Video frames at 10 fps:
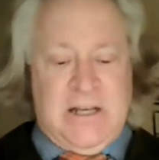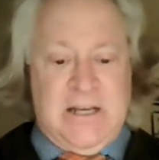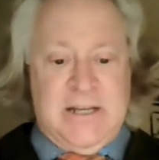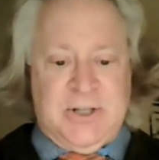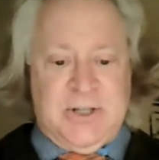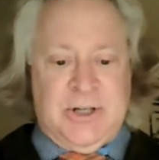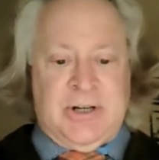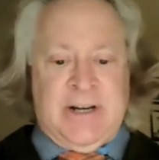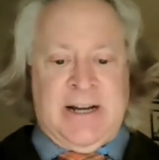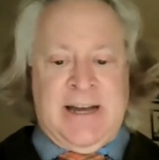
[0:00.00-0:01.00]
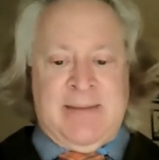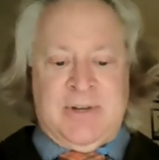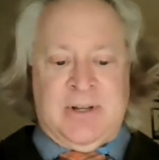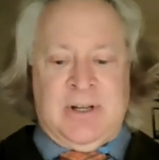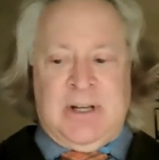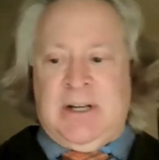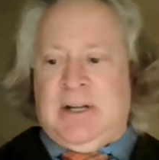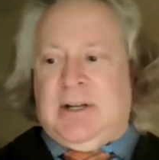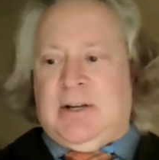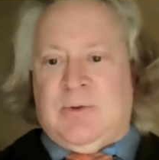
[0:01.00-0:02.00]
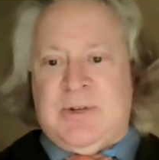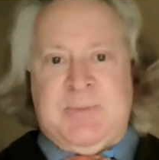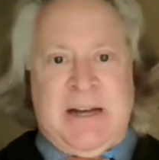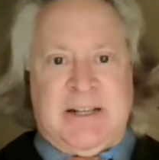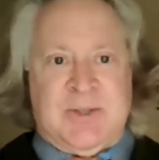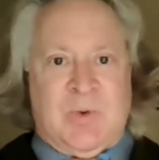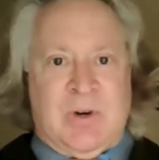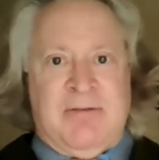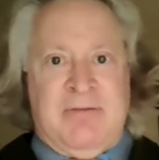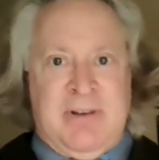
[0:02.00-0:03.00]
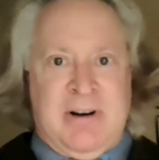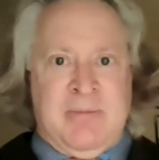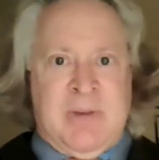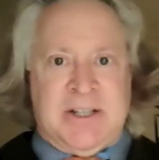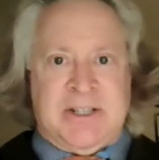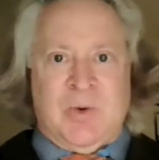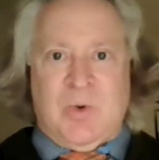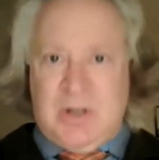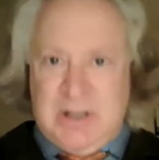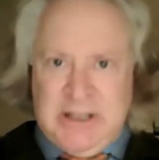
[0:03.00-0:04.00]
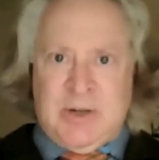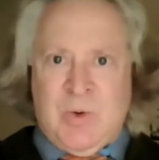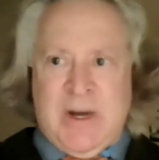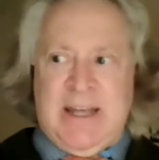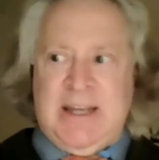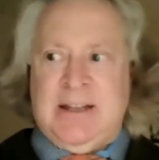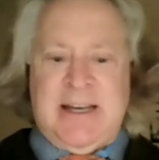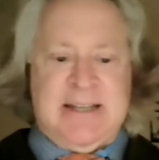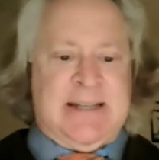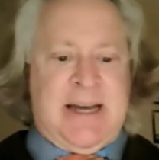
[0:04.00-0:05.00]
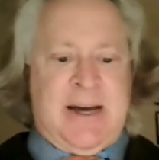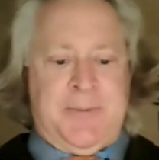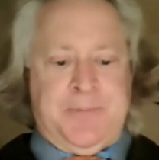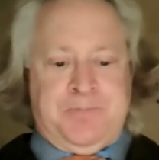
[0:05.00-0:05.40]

he's a gooder, and I have to respect his work very much and the clear way he lays it out.